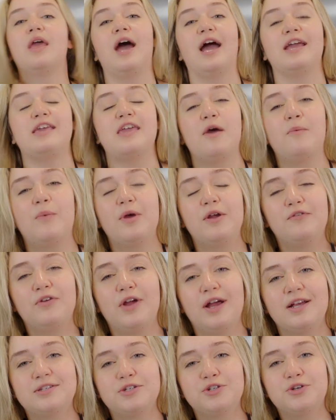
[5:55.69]
I can't wait for
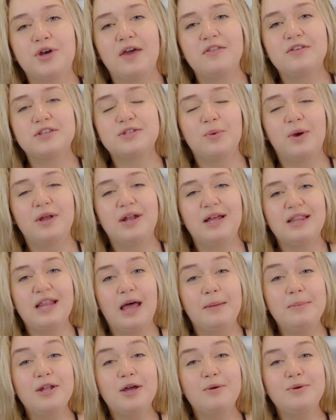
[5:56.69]
you guys to try this one.
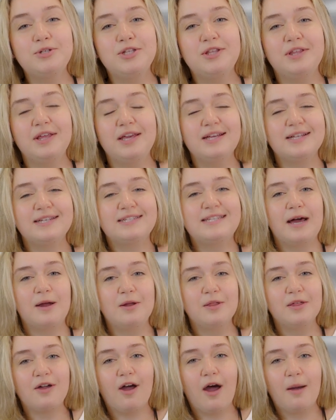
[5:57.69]
Let me know what you think down
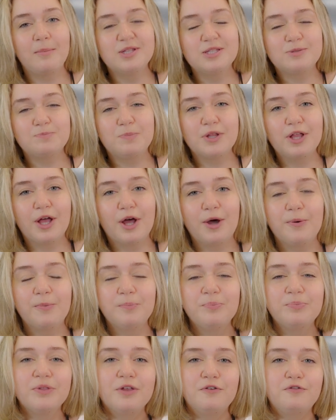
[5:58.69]
in the comments
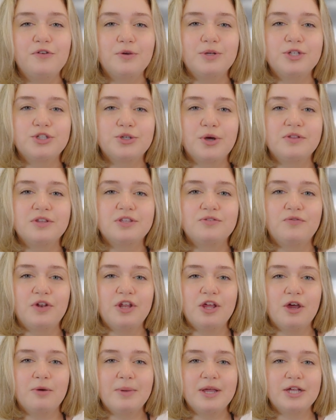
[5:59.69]
below. If you enjoyed this
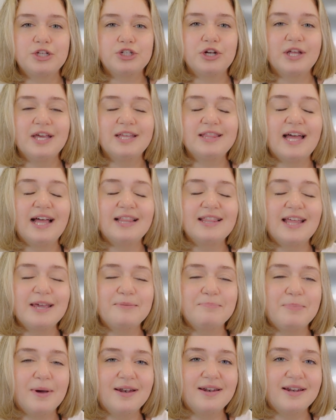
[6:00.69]
video, make sure to hit that
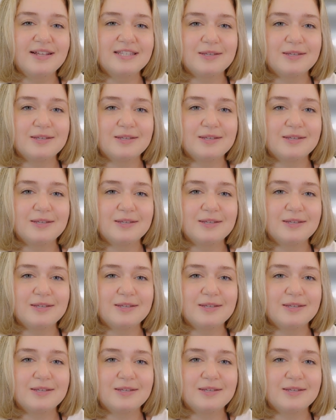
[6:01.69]
like button and